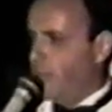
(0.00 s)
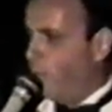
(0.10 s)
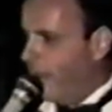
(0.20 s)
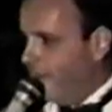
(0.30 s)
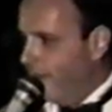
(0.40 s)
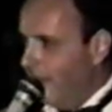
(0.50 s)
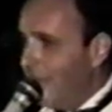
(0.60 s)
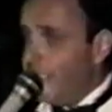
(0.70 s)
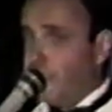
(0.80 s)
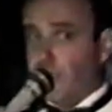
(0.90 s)
what? He
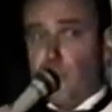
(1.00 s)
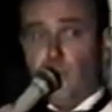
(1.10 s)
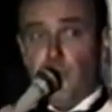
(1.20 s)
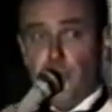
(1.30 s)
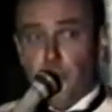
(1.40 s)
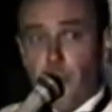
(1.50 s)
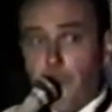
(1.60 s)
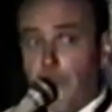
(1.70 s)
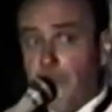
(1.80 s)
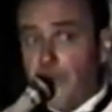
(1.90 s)
said, did you
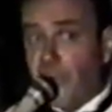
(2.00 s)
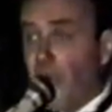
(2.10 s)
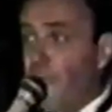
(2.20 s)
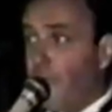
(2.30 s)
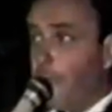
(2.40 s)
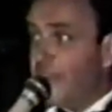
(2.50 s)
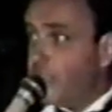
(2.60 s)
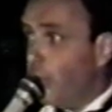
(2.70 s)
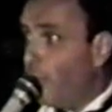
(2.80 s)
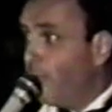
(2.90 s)
remember to go for me
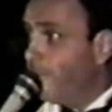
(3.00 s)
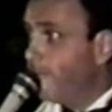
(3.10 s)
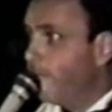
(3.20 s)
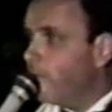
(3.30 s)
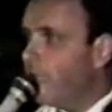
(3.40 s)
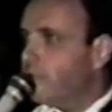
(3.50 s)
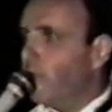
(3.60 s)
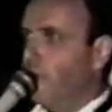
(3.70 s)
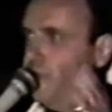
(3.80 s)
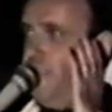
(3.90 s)
too? I said,
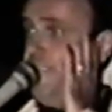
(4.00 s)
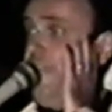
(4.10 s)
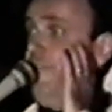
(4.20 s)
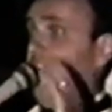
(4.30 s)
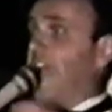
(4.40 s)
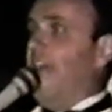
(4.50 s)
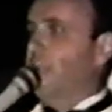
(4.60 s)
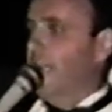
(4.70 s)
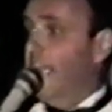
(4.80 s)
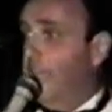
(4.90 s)
oh, geez, I forgot. And
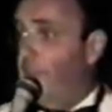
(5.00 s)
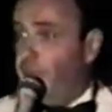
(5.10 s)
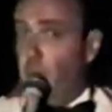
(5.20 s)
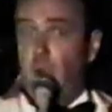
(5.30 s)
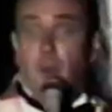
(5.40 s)
I left the room